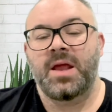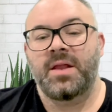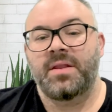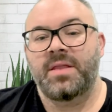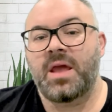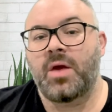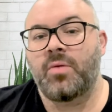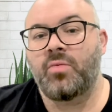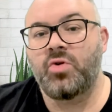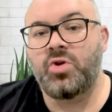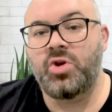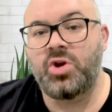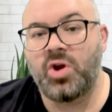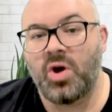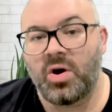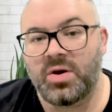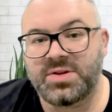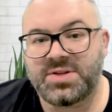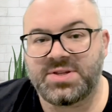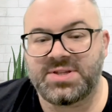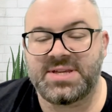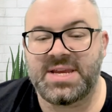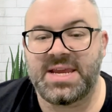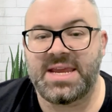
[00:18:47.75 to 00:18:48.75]
They will
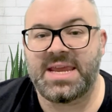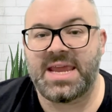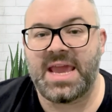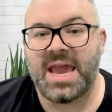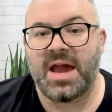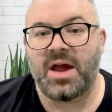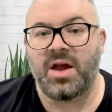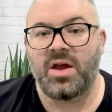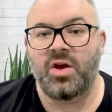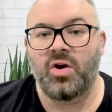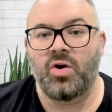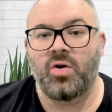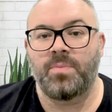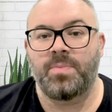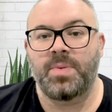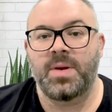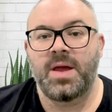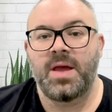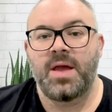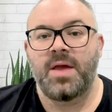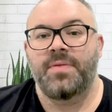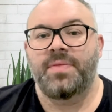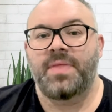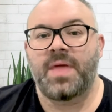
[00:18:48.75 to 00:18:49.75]
not seek out help.
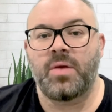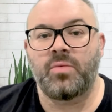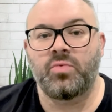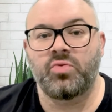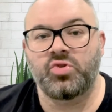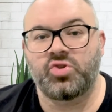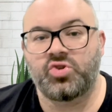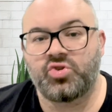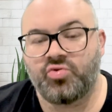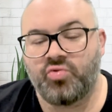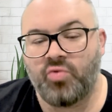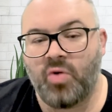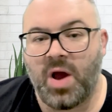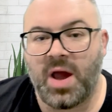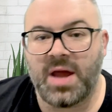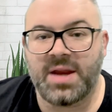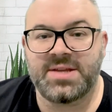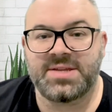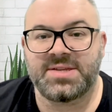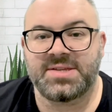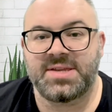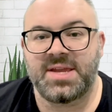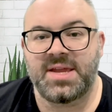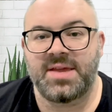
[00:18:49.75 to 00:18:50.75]
They will try
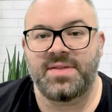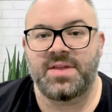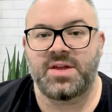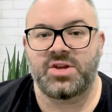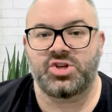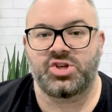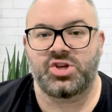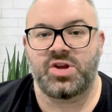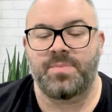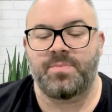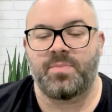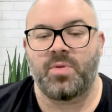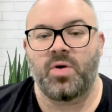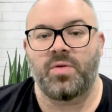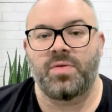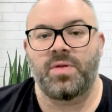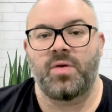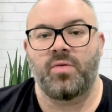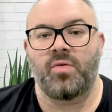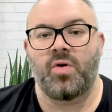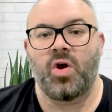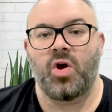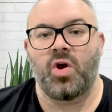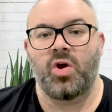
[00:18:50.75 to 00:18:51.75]
to steer their ship on
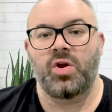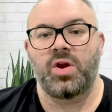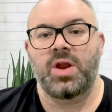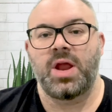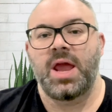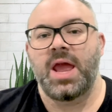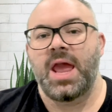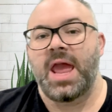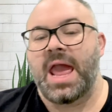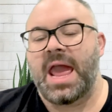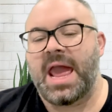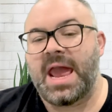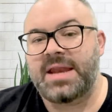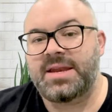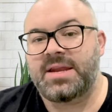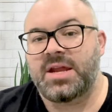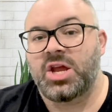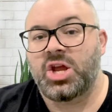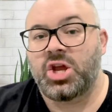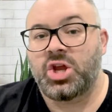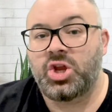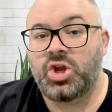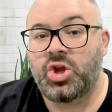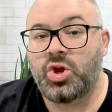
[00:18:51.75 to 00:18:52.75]
their own. And
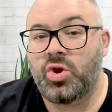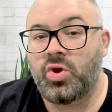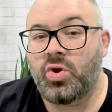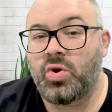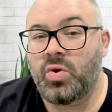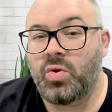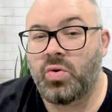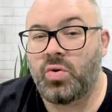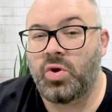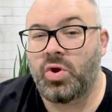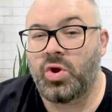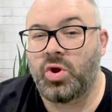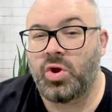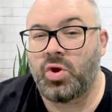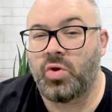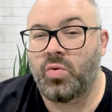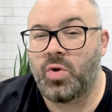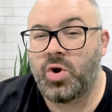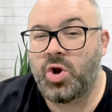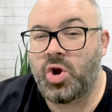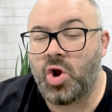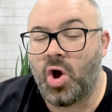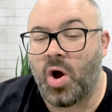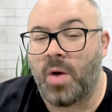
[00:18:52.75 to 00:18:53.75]
you,
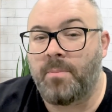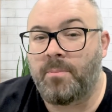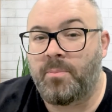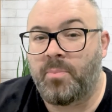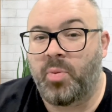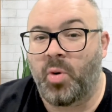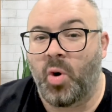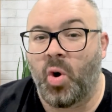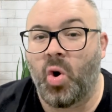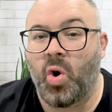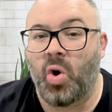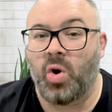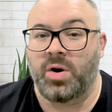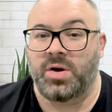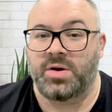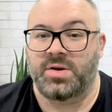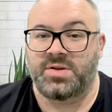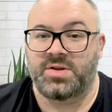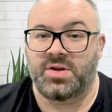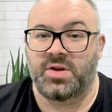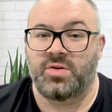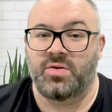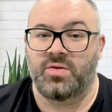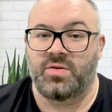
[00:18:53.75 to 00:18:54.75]
you are not born
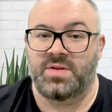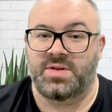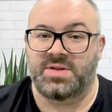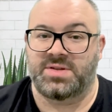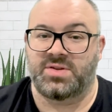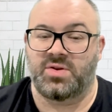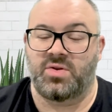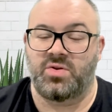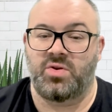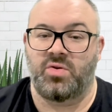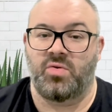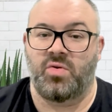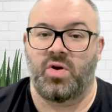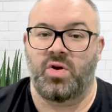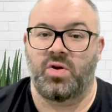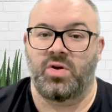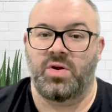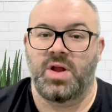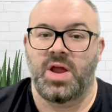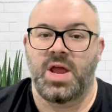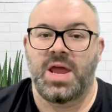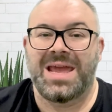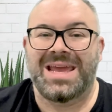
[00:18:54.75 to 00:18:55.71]
to do this on your own.